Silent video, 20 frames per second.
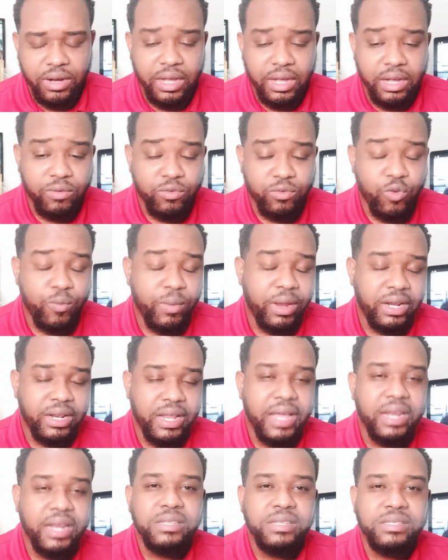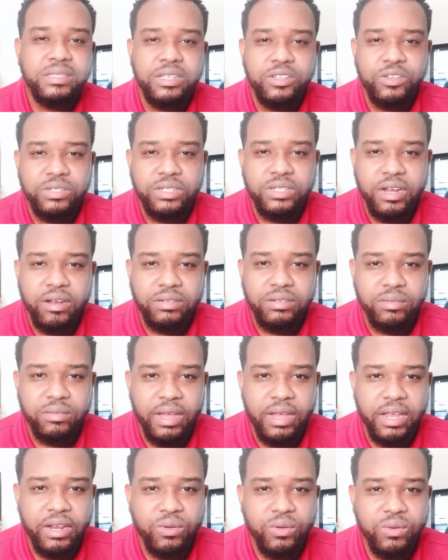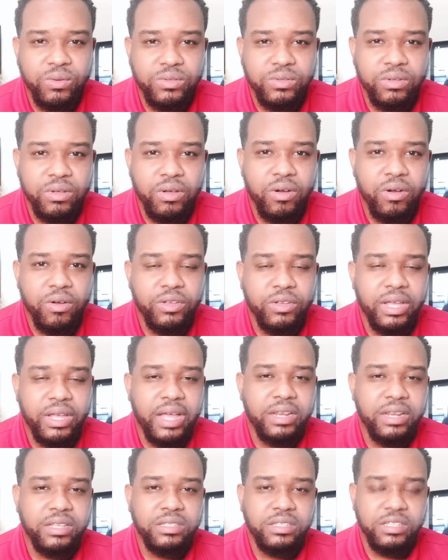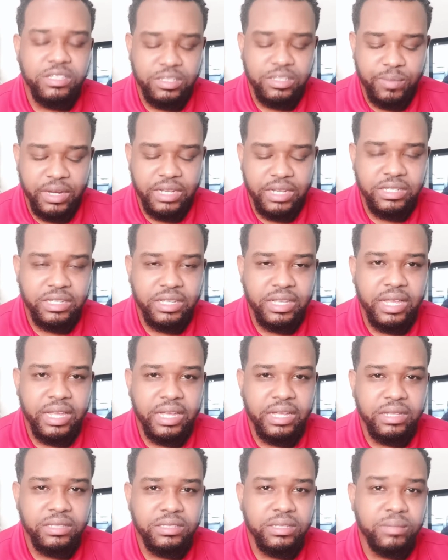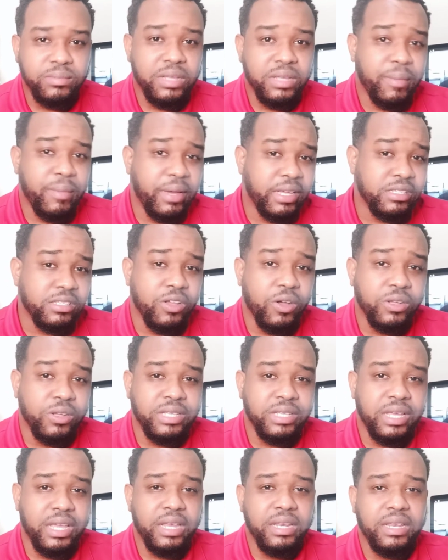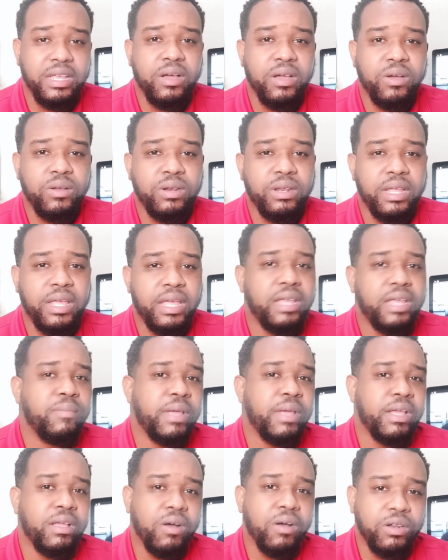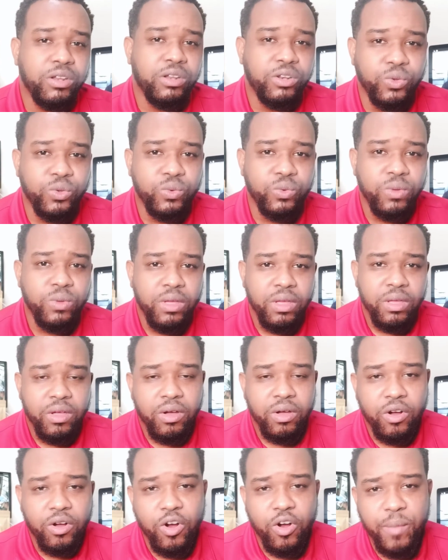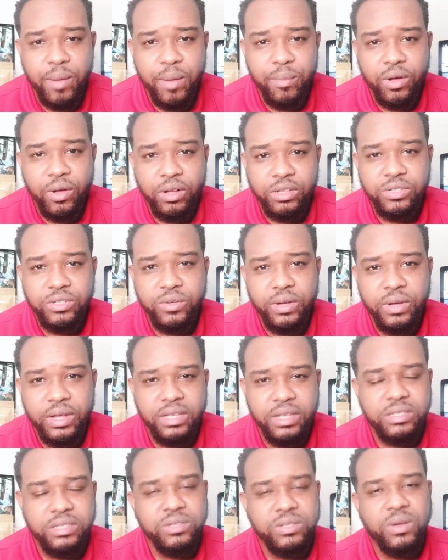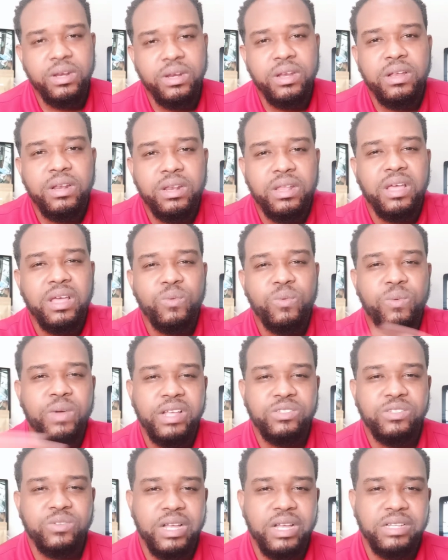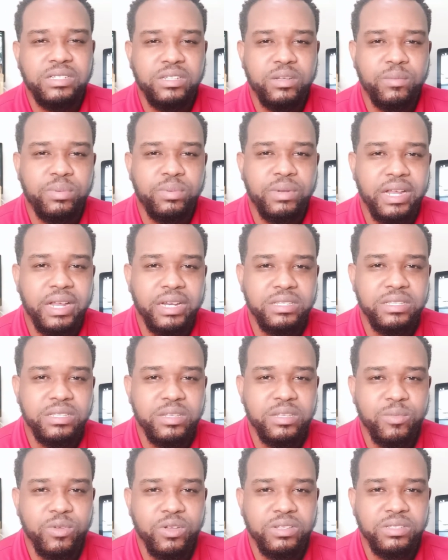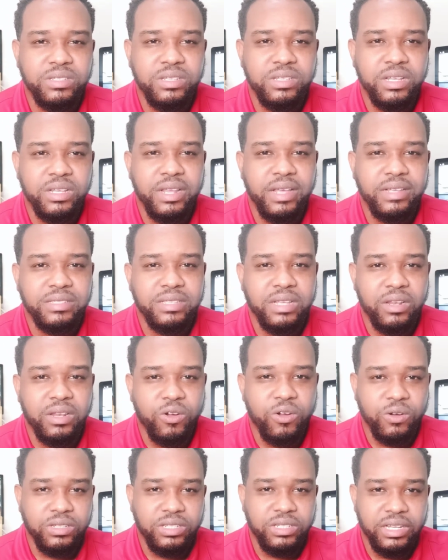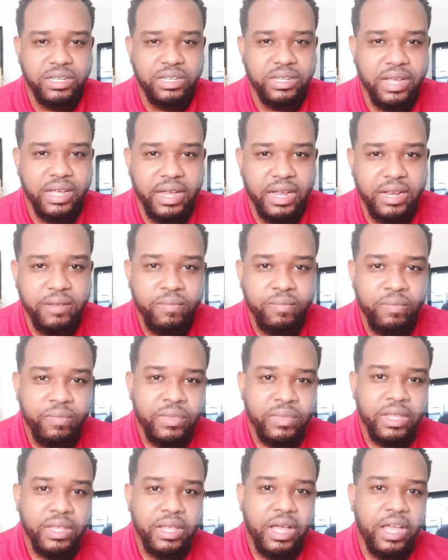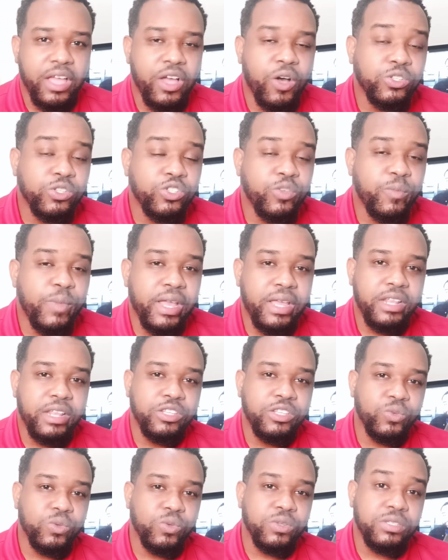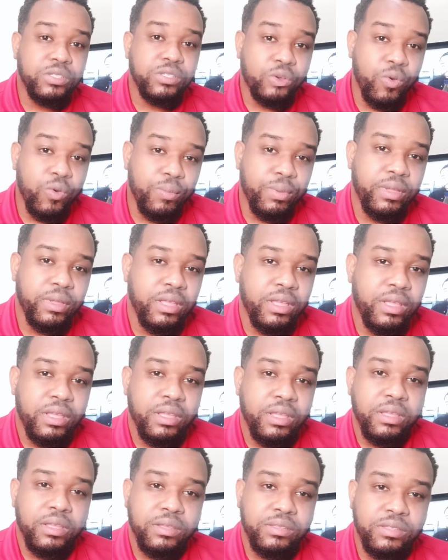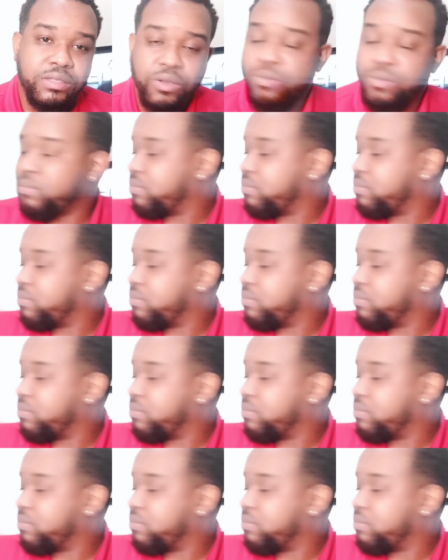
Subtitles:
romaine lettuce and your cherry tomatoes, or you add it to your spinach and kale. Sometimes I saute it down in my callaloo or my bok choy. So there are a lot of ways you can actually apply the sea moss to your lifestyle or to your diet. I also make it into a soap. So